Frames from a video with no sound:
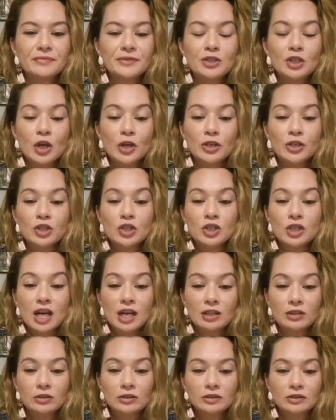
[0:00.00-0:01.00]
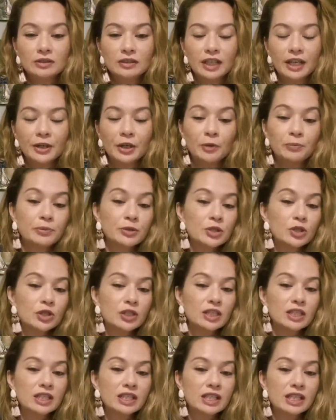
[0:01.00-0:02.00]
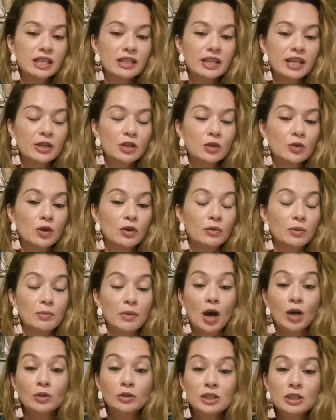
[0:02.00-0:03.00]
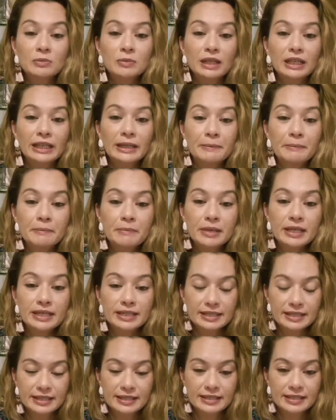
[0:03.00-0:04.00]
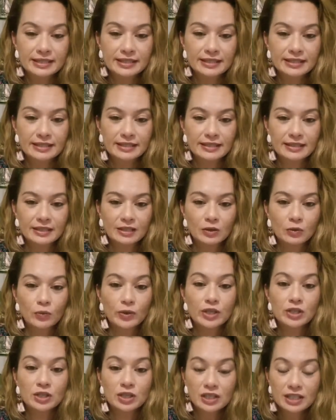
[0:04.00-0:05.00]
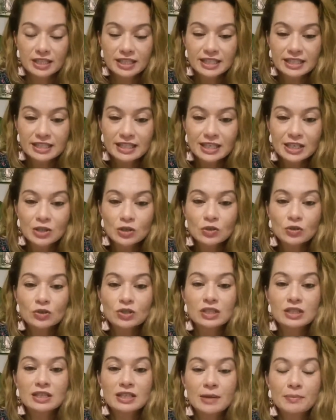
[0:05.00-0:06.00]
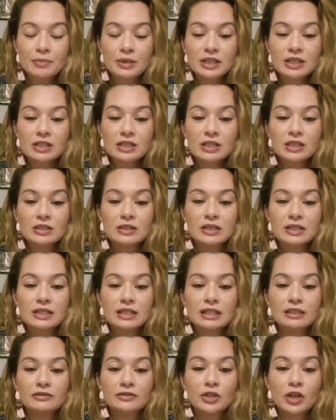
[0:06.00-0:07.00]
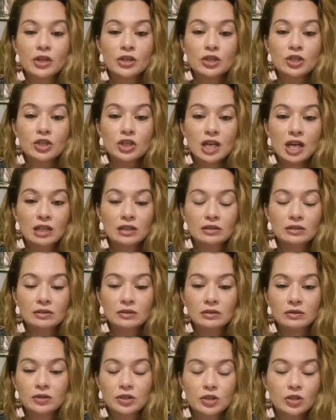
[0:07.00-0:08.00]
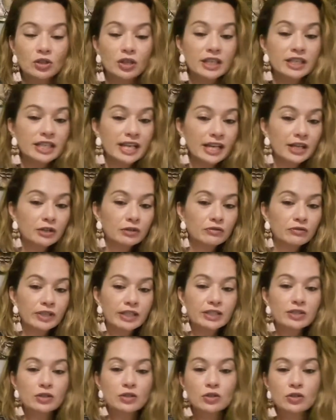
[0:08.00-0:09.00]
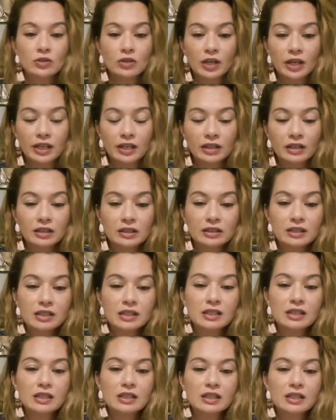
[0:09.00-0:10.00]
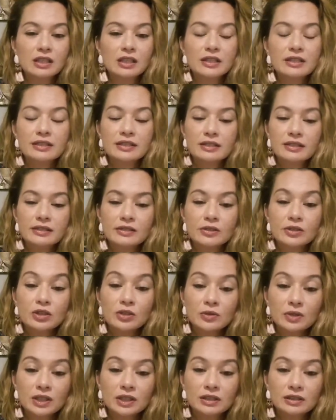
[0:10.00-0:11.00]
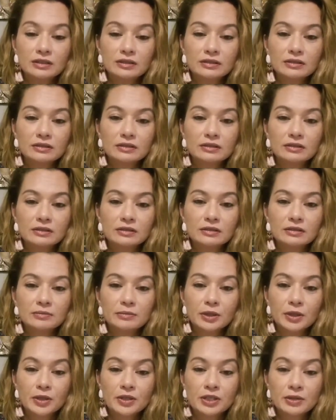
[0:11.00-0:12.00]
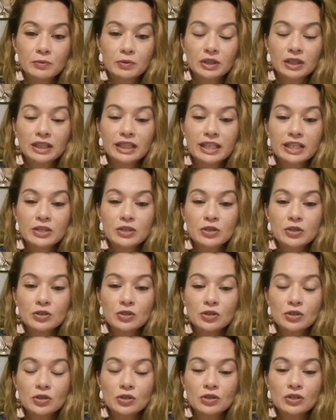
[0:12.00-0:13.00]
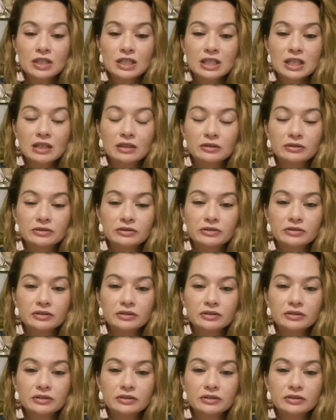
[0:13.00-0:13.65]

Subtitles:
don't juggle an opportunity that you'll ultimately miss, which can see you step into yourself. Don't juggle, should I take a risk, should I not? Do it, because it will lead you to yourself.